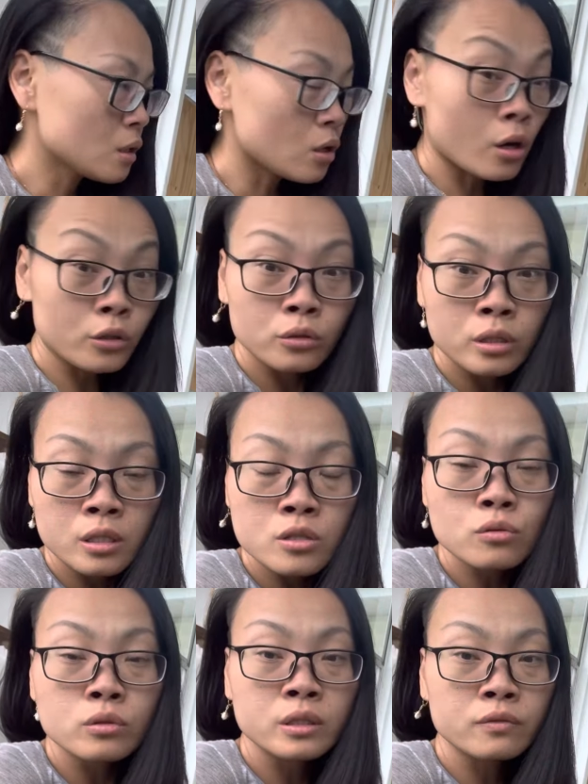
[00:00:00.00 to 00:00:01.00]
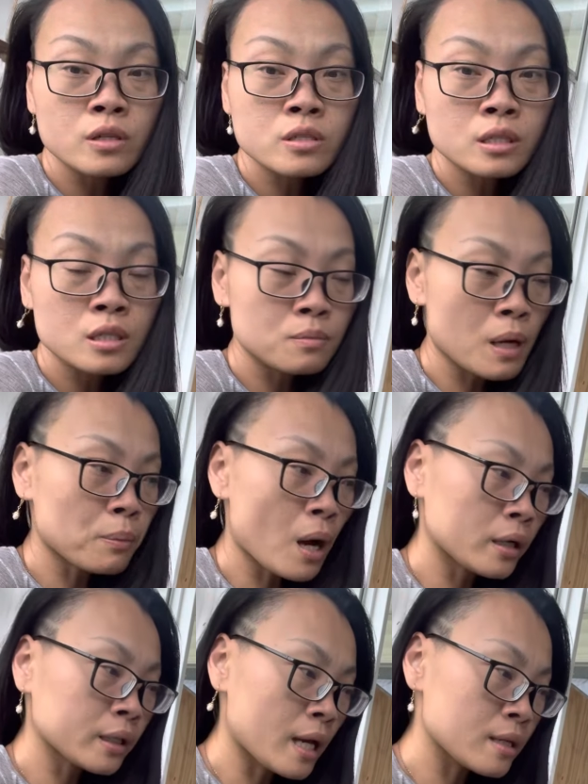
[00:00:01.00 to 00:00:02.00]
Need Unity Through Diversity is my
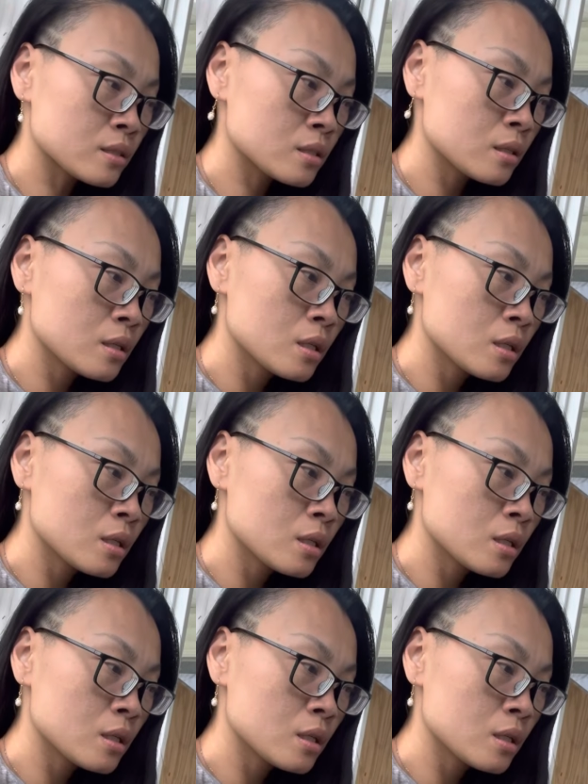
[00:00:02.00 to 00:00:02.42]
podcast.